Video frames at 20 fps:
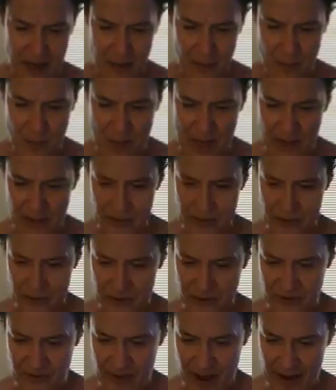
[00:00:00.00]

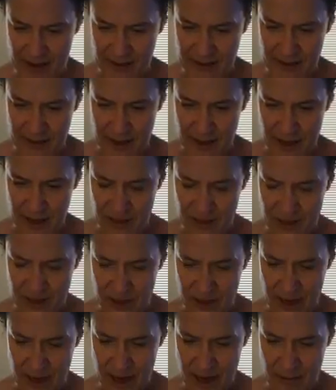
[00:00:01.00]
measles
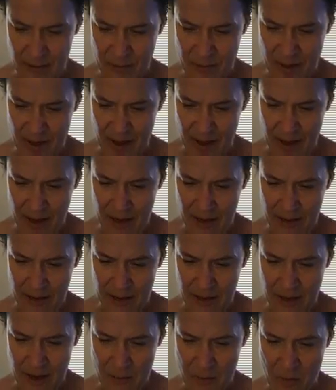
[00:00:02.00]
vaccination campaign
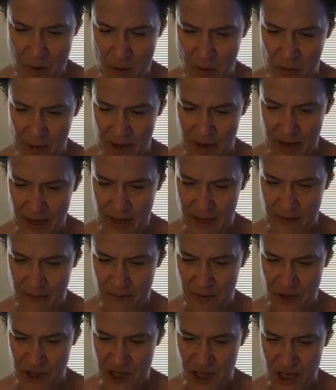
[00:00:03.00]
in Ebola-hit
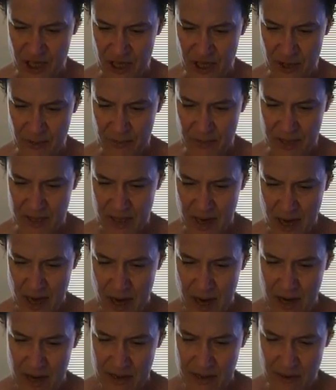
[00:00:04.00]
regimes.
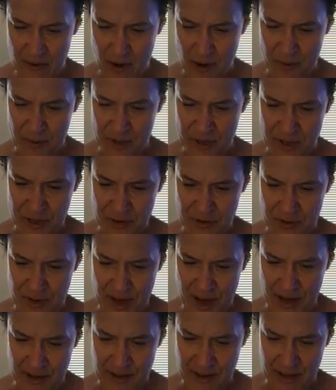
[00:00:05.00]
So almost
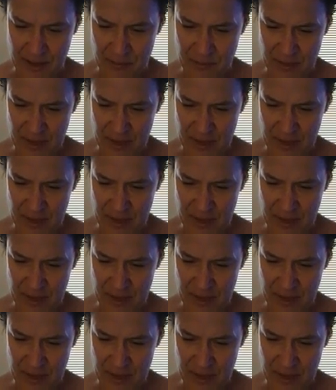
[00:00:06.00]
2,000